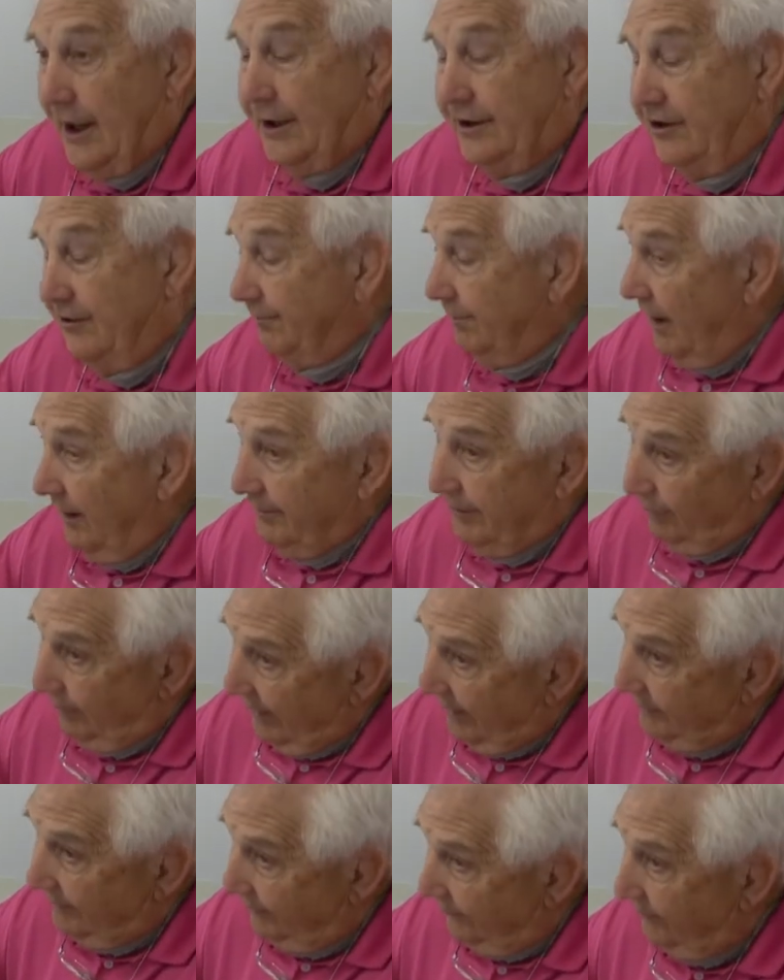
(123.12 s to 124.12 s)
You've probably
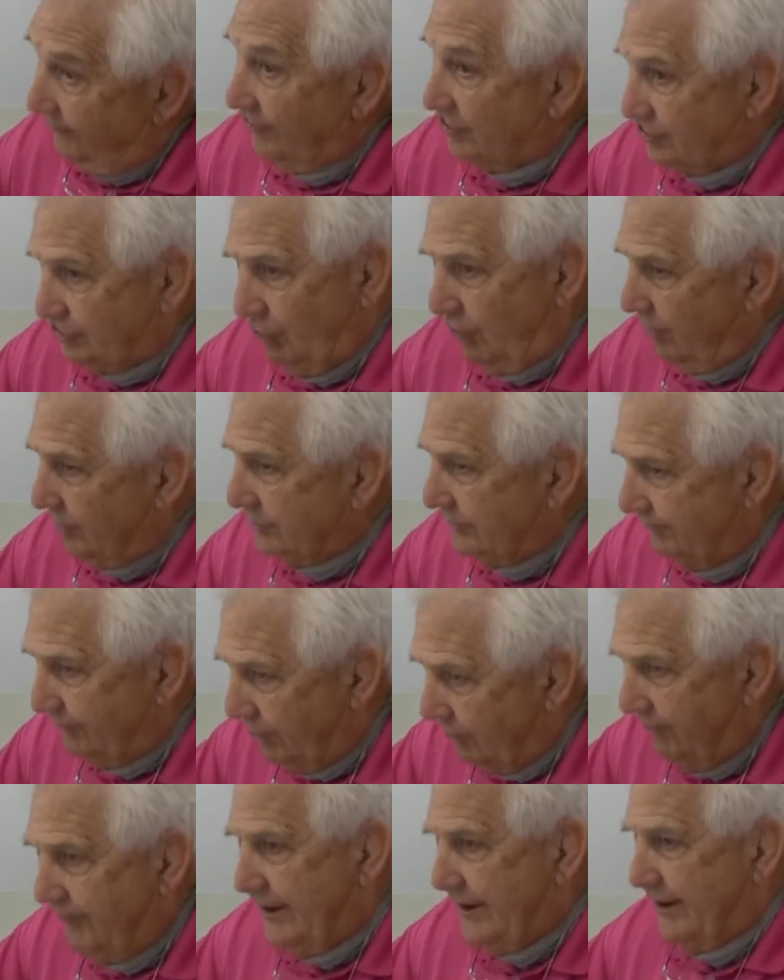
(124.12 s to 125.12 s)
read that there's a shortage of
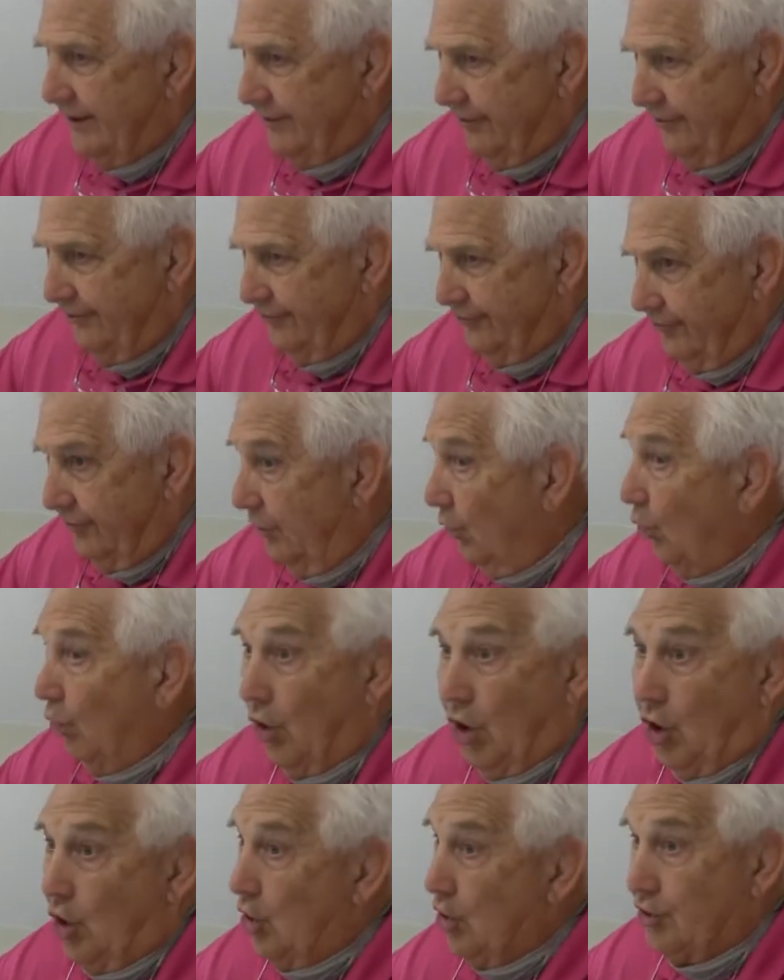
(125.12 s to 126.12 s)
new vehicles
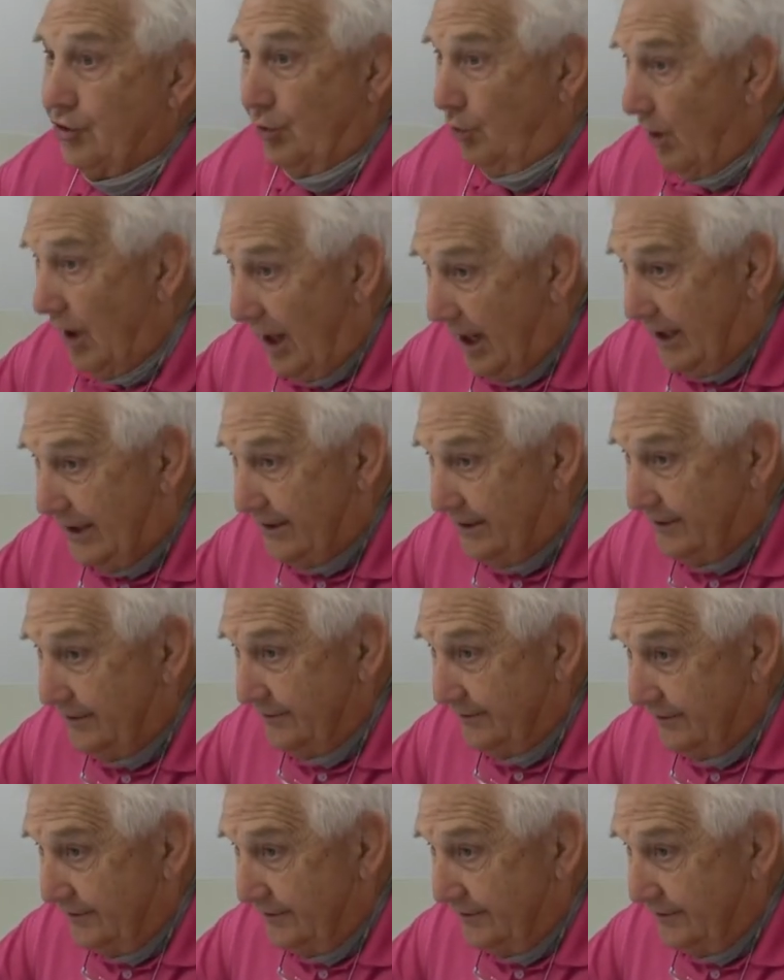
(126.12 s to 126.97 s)
worldwide.